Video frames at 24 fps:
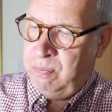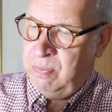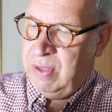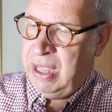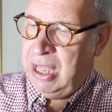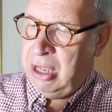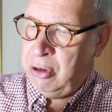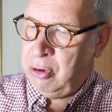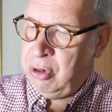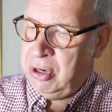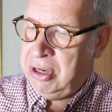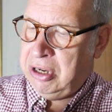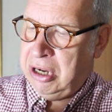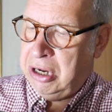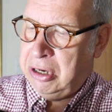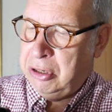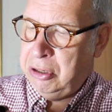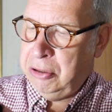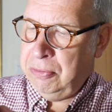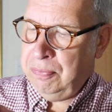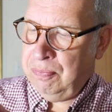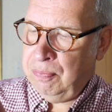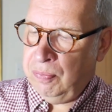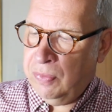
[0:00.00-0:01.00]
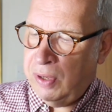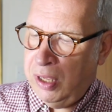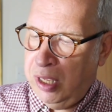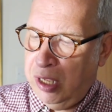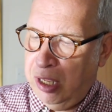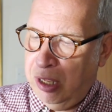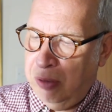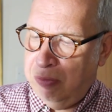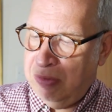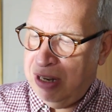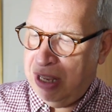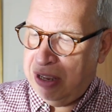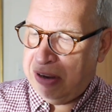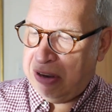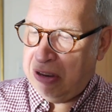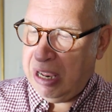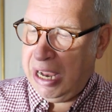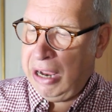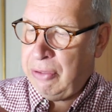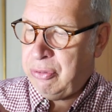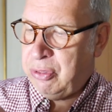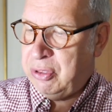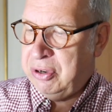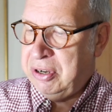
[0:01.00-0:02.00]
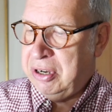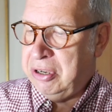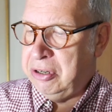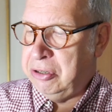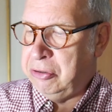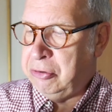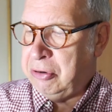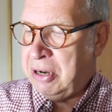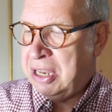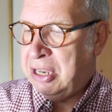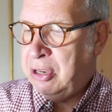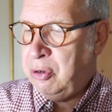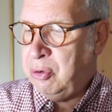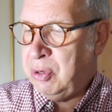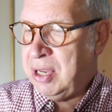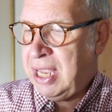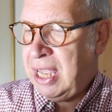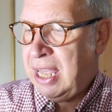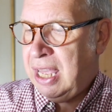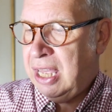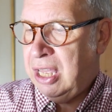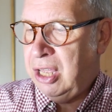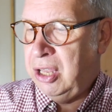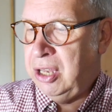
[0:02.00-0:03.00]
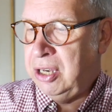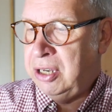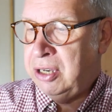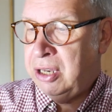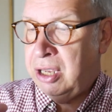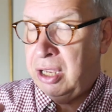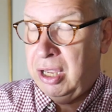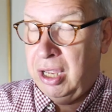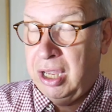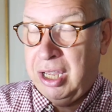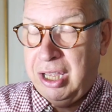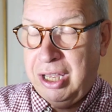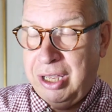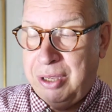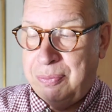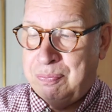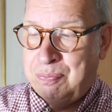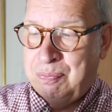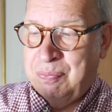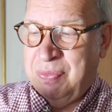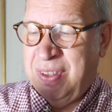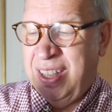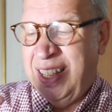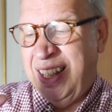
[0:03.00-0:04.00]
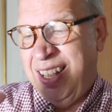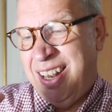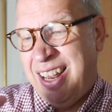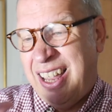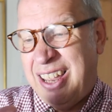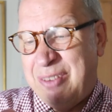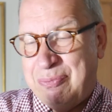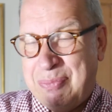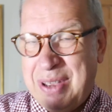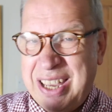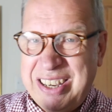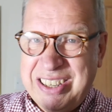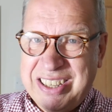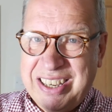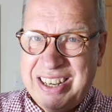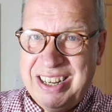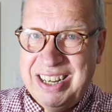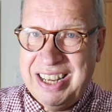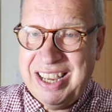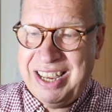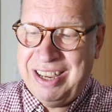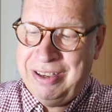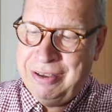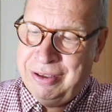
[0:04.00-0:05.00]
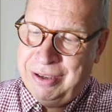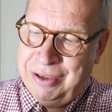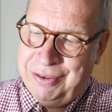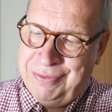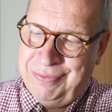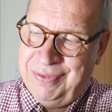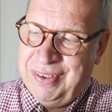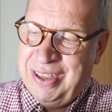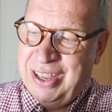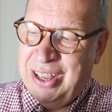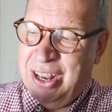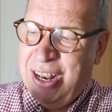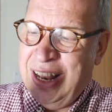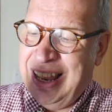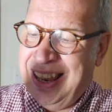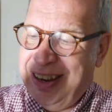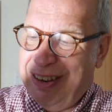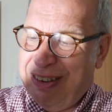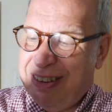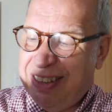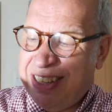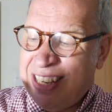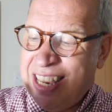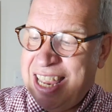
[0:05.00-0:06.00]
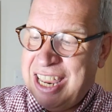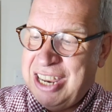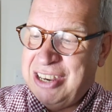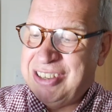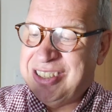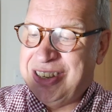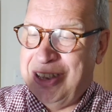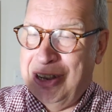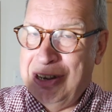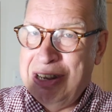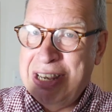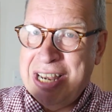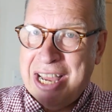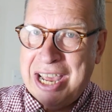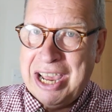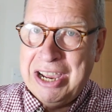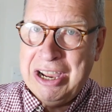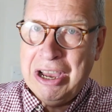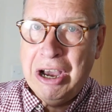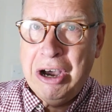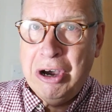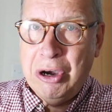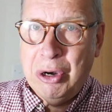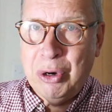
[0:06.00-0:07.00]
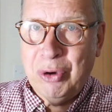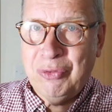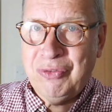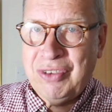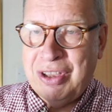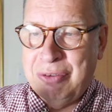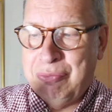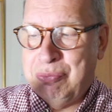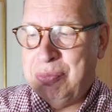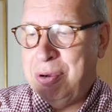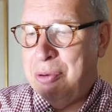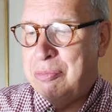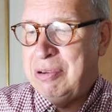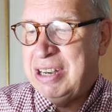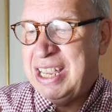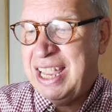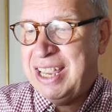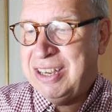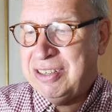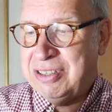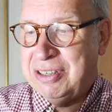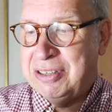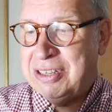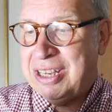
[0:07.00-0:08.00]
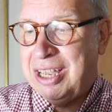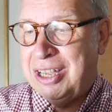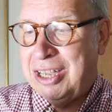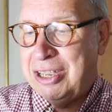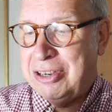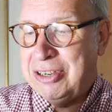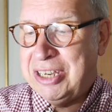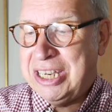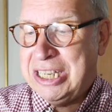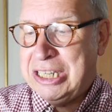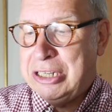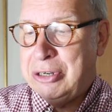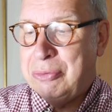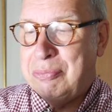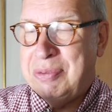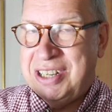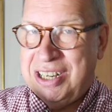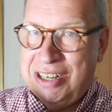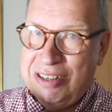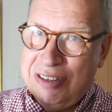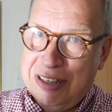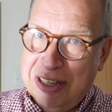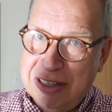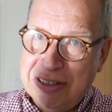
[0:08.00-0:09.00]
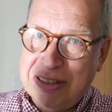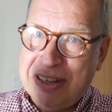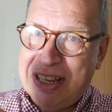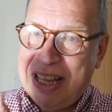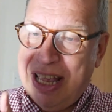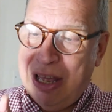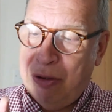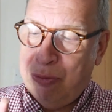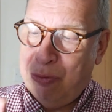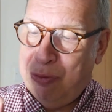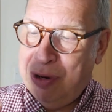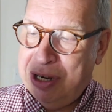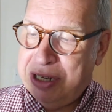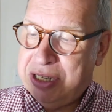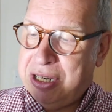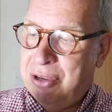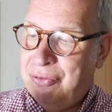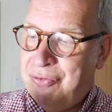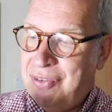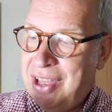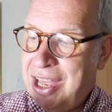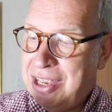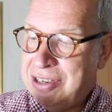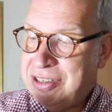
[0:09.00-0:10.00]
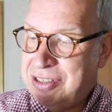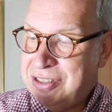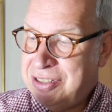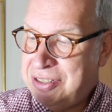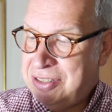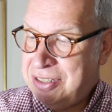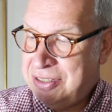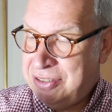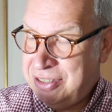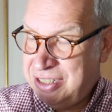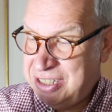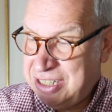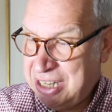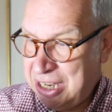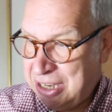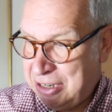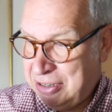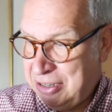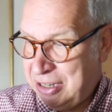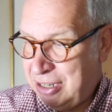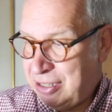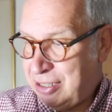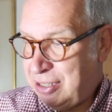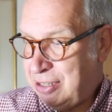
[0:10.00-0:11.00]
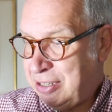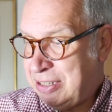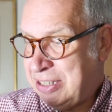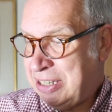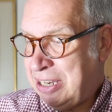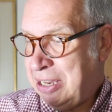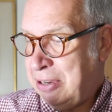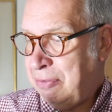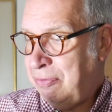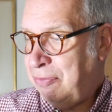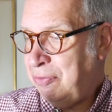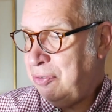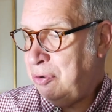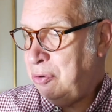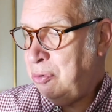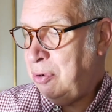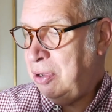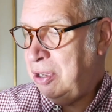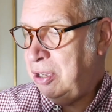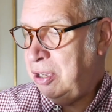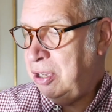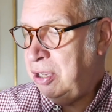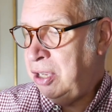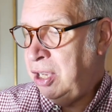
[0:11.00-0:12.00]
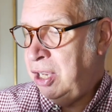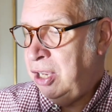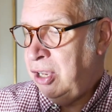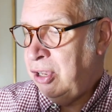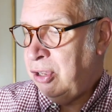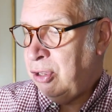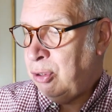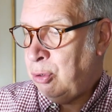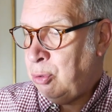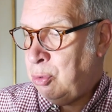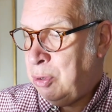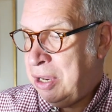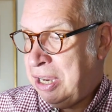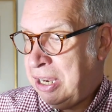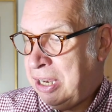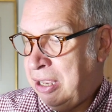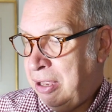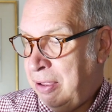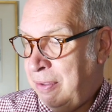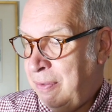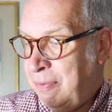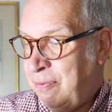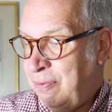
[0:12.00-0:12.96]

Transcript: alcohol like ethanol, you can basically takes a layer off, and probably isn't ideal, but it does get rid of that stickiness. So for quick